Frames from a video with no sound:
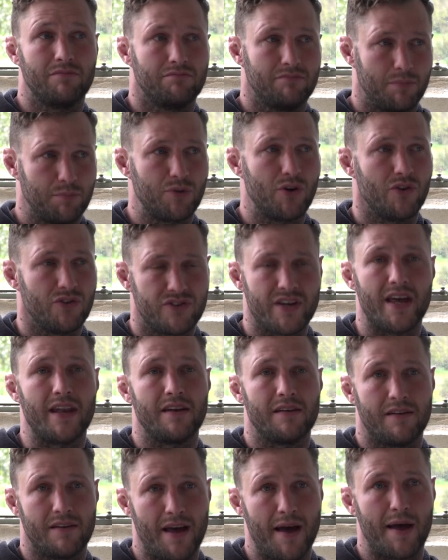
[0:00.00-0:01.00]
I'm
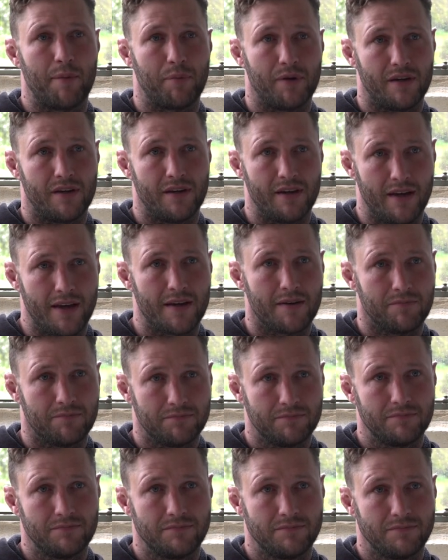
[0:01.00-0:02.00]
content and happy.
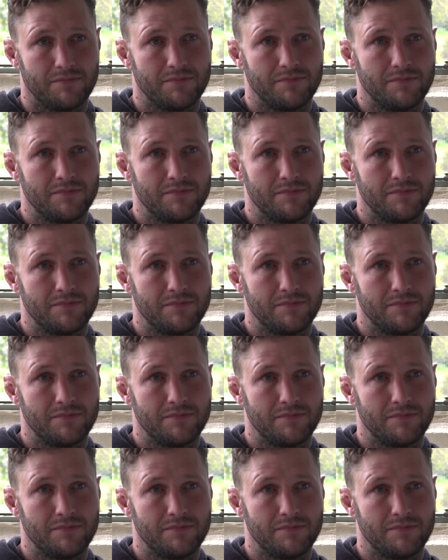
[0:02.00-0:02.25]
Yeah.